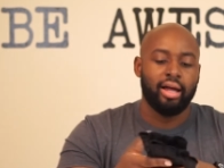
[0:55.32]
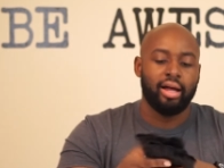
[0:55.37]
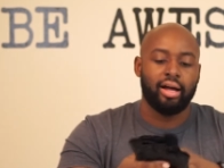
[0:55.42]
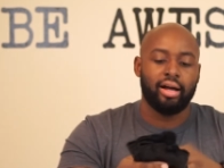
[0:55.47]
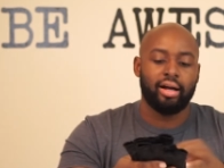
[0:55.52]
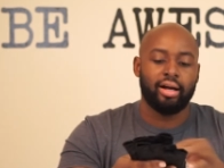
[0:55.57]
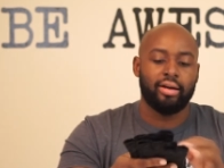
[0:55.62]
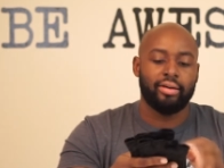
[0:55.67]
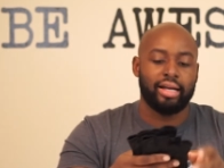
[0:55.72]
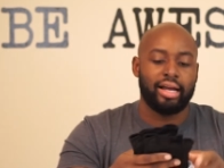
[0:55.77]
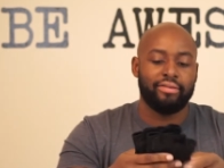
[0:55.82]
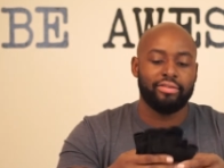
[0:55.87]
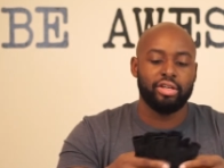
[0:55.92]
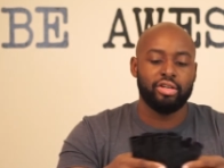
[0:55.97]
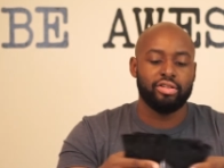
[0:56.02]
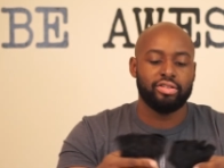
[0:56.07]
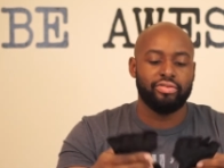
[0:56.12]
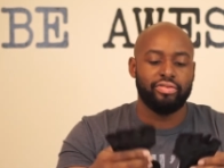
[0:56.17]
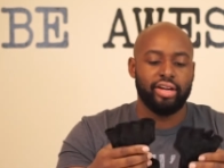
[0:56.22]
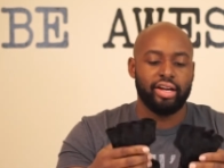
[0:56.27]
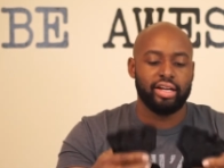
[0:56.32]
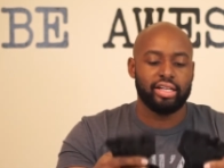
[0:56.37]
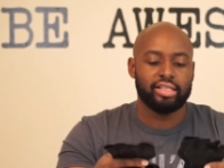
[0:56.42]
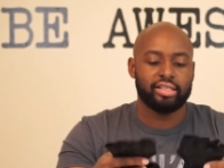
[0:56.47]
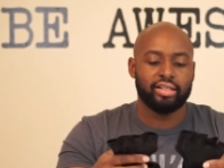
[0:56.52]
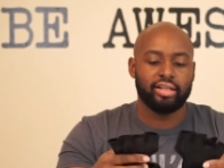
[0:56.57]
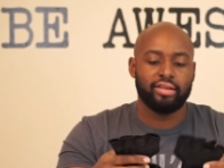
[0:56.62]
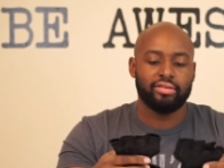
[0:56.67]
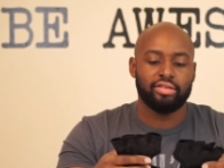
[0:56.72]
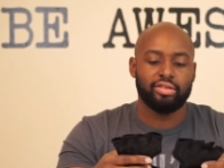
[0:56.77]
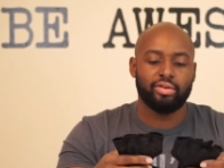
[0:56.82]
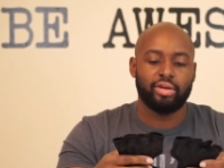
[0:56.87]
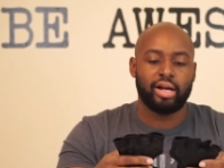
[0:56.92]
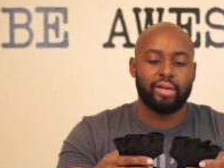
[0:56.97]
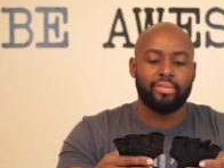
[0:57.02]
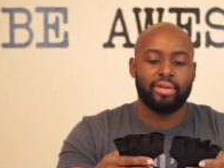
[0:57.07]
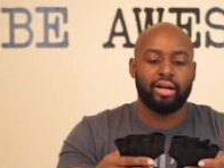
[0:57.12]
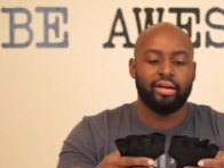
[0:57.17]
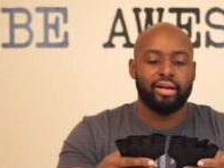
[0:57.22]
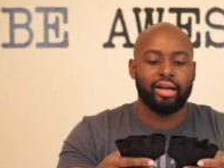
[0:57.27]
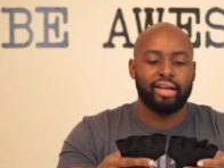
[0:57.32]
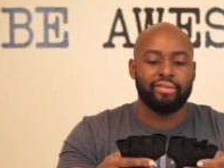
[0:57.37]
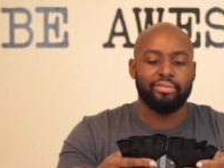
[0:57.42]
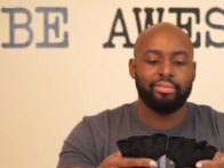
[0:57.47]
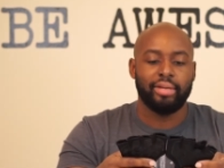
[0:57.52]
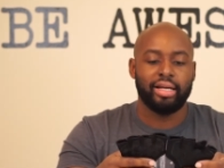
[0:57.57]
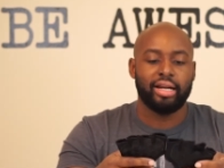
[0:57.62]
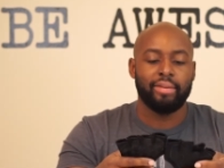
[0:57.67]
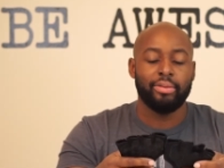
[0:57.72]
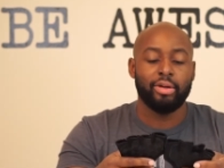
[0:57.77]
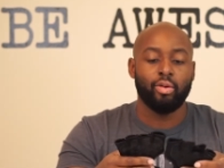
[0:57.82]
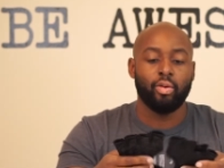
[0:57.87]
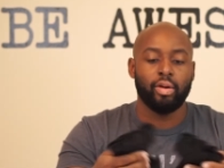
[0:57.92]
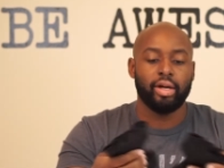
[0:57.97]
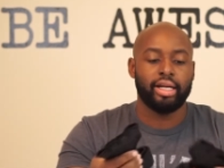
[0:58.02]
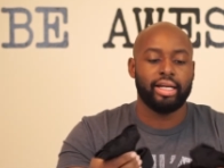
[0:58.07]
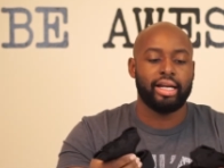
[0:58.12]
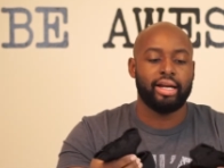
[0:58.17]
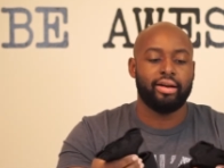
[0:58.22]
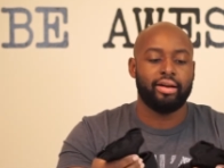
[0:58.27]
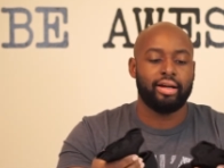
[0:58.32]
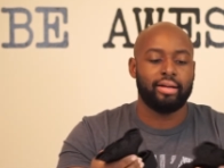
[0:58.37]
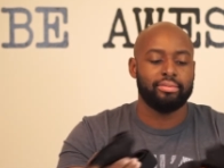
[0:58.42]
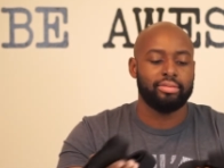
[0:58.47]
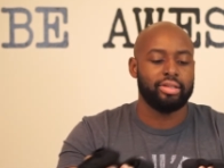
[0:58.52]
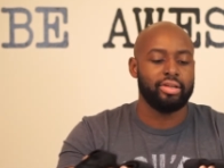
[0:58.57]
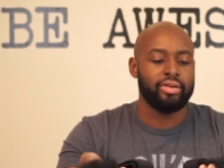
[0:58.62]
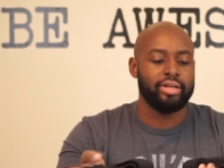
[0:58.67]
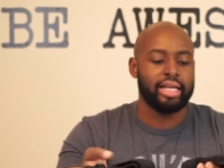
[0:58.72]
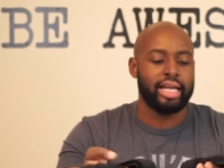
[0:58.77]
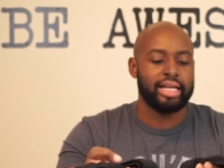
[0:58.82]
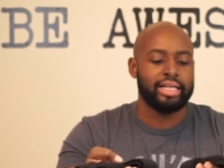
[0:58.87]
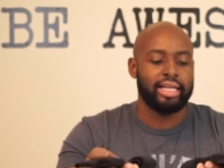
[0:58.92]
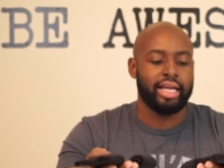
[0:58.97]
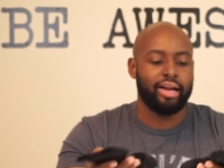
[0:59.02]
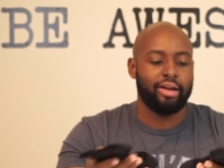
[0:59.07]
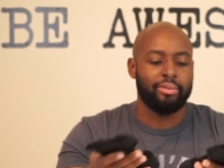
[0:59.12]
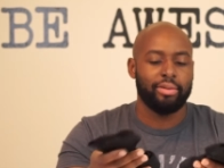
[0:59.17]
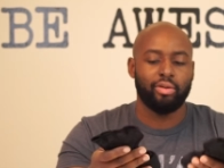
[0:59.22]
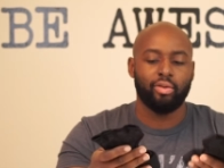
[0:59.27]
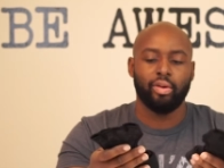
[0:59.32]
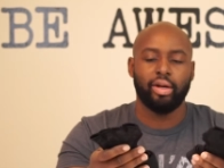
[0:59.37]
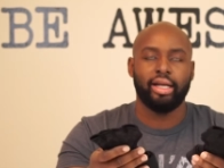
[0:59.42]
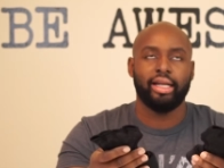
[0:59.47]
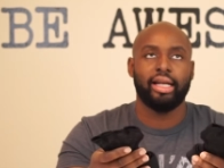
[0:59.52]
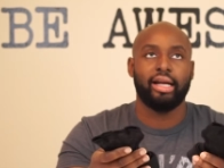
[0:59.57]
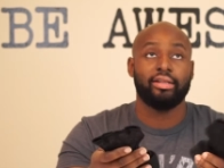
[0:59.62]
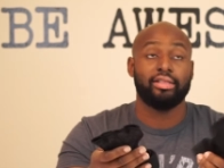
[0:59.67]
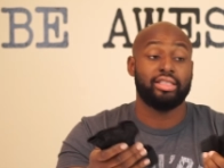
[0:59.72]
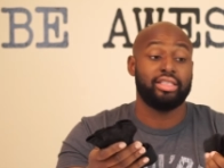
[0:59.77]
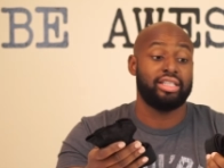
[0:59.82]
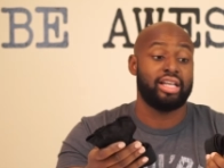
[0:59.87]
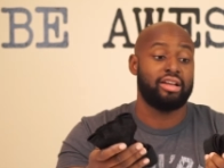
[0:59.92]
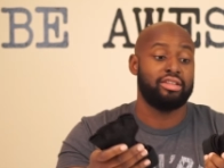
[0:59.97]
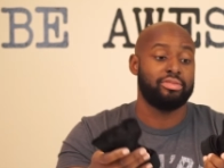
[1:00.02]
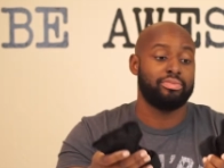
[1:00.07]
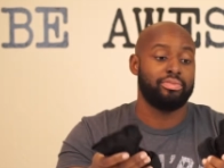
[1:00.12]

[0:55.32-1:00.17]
Uh, and I've used various gloves throughout my life. Man, I've been working out. I'm 38 now. I've been working out since I was